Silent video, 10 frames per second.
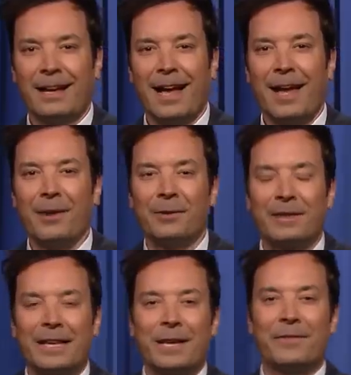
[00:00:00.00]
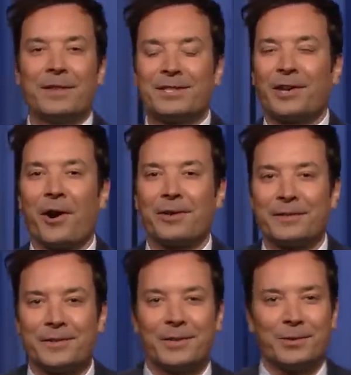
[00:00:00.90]
I don't think even the stars
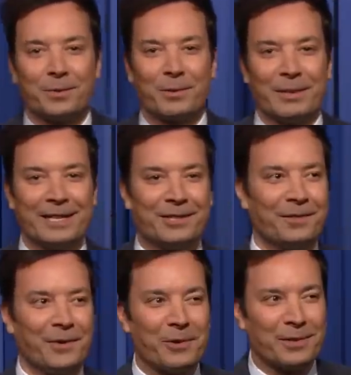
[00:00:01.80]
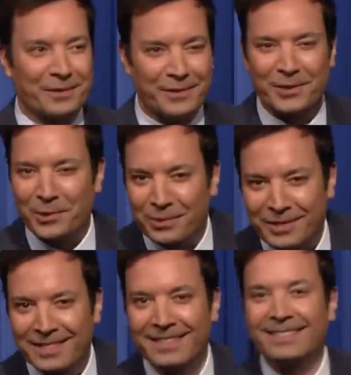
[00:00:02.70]
of Suits were religious viewers of Suits.